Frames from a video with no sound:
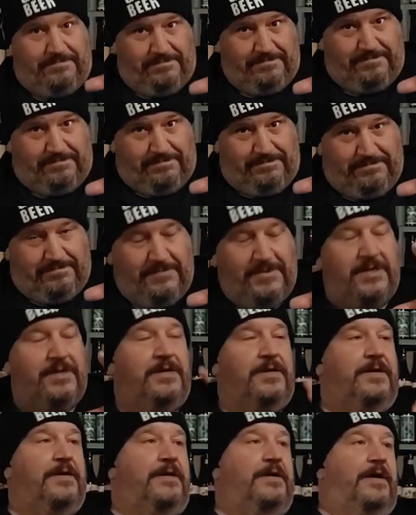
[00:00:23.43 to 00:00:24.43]
Then
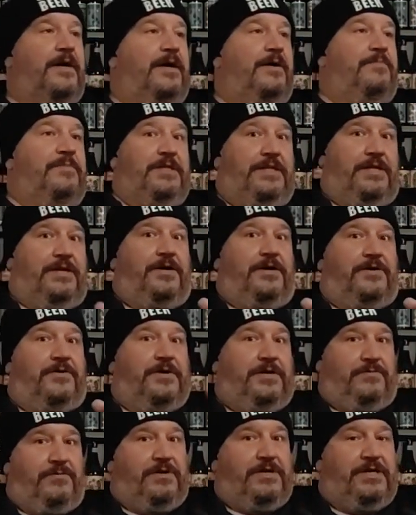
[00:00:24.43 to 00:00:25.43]
they're
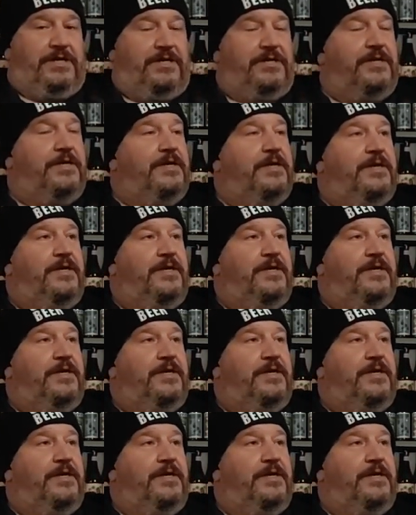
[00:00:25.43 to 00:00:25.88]
hungry, they want to eat.